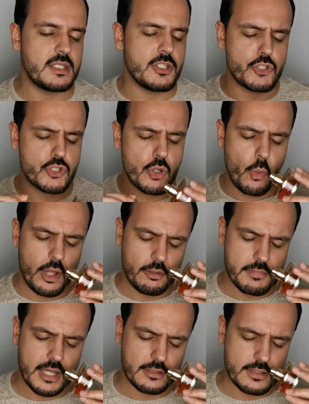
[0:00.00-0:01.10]
This is so
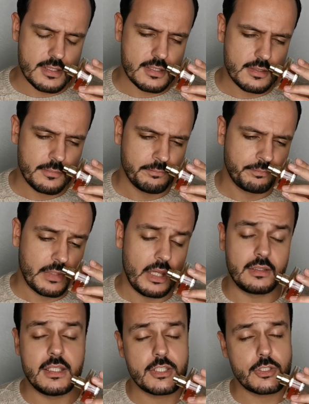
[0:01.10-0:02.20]
well balanced,
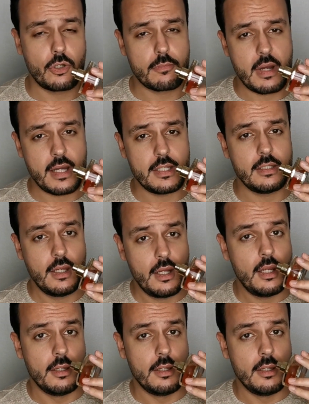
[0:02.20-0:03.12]
at least on my